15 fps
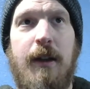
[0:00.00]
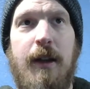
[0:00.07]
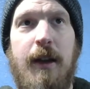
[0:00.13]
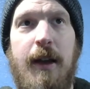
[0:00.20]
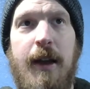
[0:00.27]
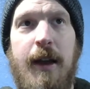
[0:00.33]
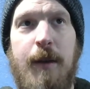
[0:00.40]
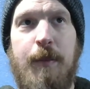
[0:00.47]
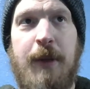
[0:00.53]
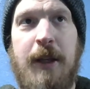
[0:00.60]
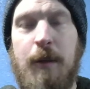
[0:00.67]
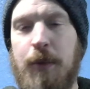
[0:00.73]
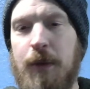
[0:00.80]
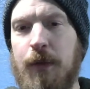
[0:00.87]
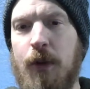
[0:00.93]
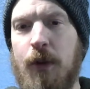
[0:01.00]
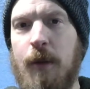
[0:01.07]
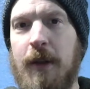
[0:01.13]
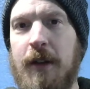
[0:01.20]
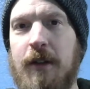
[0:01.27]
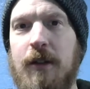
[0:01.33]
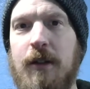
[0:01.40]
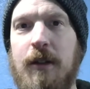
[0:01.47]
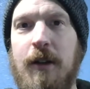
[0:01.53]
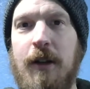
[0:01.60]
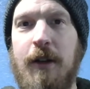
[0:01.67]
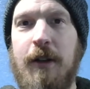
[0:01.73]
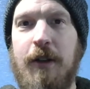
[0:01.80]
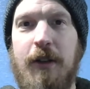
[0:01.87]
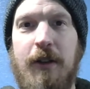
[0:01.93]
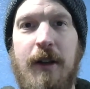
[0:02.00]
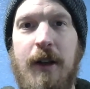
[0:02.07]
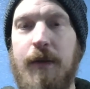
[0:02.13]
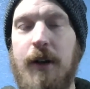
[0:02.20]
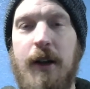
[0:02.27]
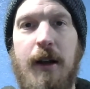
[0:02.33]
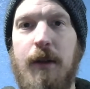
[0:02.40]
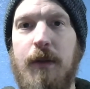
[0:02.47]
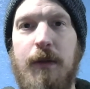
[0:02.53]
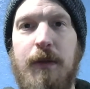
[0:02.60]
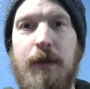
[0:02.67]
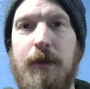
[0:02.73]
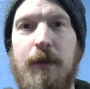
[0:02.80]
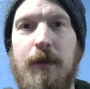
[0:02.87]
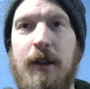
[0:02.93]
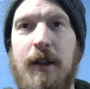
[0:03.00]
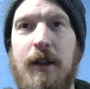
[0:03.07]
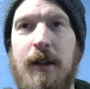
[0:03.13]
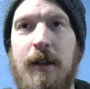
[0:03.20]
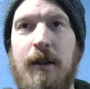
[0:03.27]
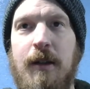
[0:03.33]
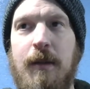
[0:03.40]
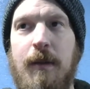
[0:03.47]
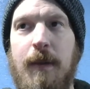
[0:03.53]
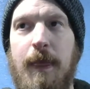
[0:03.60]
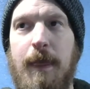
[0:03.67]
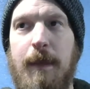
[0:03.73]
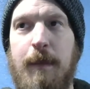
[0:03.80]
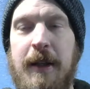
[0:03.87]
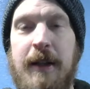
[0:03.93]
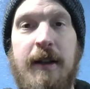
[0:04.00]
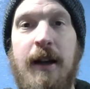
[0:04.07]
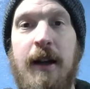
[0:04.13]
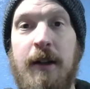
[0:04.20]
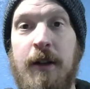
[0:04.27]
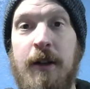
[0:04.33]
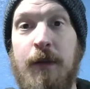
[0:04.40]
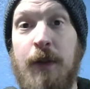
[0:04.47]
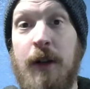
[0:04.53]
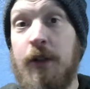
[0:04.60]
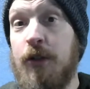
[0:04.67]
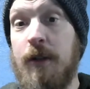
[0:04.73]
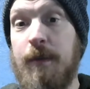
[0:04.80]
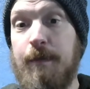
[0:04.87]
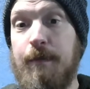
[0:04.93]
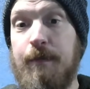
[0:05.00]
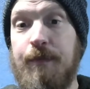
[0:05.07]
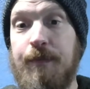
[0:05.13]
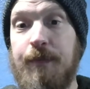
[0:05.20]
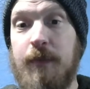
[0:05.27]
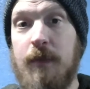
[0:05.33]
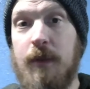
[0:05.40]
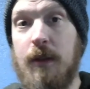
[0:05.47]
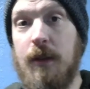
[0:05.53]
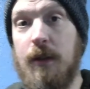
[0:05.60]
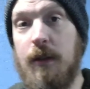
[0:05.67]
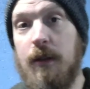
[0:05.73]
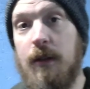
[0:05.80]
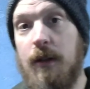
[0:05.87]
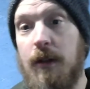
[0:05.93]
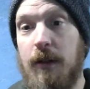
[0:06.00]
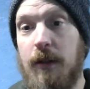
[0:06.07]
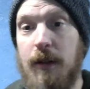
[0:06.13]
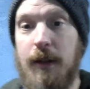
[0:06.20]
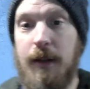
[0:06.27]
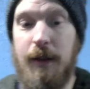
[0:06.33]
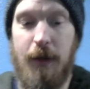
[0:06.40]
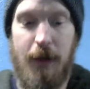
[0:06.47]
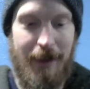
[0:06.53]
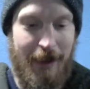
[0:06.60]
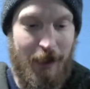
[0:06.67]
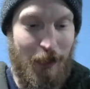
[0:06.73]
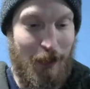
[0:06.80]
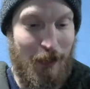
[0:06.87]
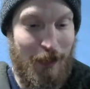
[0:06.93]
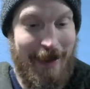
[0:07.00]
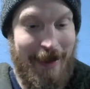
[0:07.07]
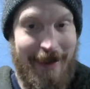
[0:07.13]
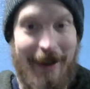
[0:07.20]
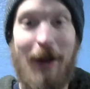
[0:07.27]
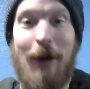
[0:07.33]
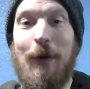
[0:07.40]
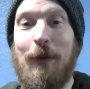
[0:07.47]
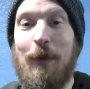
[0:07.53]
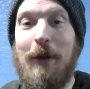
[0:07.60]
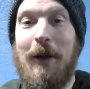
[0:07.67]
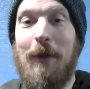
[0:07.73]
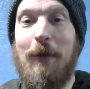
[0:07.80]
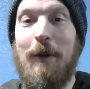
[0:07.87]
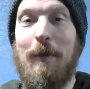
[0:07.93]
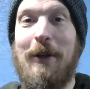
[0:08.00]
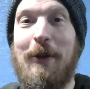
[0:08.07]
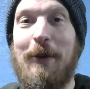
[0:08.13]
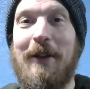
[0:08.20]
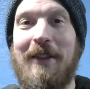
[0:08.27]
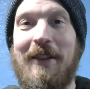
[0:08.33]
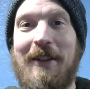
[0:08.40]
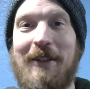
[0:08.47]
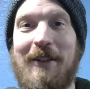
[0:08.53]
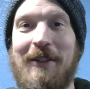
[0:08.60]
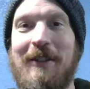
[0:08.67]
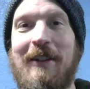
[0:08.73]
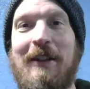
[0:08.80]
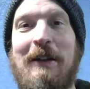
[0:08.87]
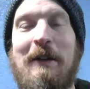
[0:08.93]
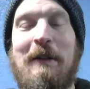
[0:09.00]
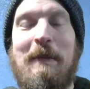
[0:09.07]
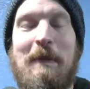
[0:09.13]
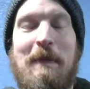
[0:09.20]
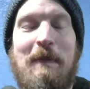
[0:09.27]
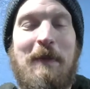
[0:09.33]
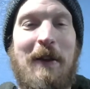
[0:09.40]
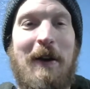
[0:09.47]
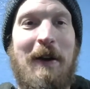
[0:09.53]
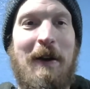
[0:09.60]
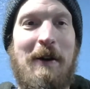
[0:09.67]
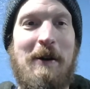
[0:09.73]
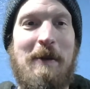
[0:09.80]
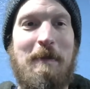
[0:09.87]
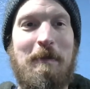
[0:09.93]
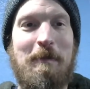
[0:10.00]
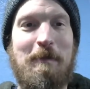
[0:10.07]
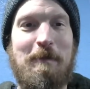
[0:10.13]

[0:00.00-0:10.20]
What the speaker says: at peak performance. You just never have peak cognitive function, because like right now is when I want to be doing things. Um,